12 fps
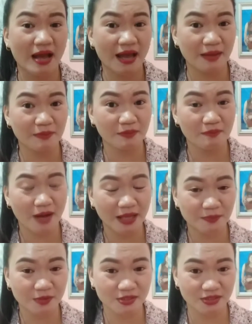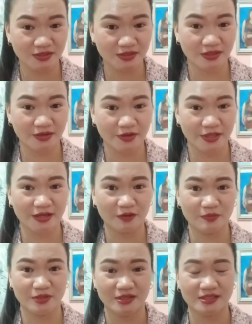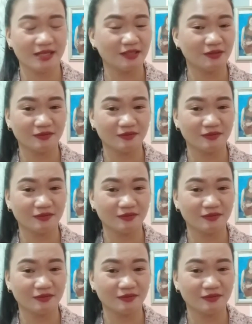I am a bad person right now because I